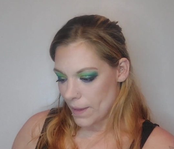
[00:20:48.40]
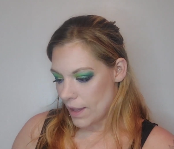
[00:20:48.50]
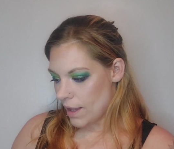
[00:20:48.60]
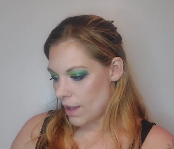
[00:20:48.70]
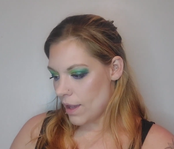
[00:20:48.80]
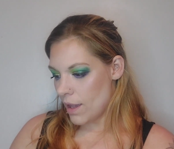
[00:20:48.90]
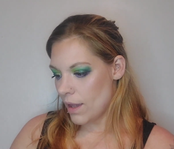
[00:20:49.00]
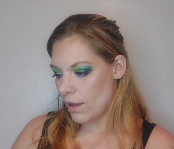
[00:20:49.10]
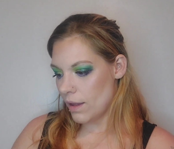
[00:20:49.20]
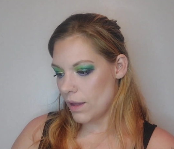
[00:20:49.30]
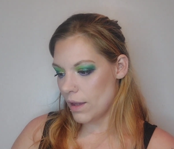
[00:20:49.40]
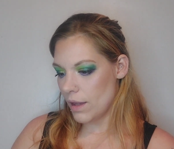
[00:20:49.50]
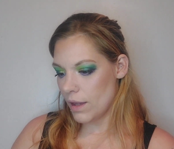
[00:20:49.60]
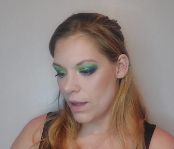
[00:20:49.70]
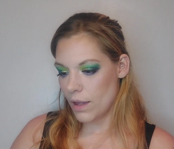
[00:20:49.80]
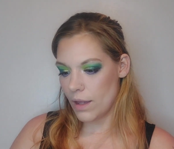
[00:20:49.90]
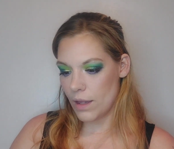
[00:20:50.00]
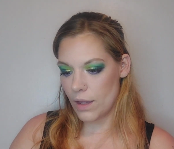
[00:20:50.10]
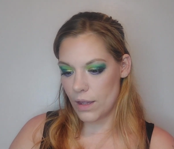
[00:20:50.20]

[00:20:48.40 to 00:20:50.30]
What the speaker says: (silence)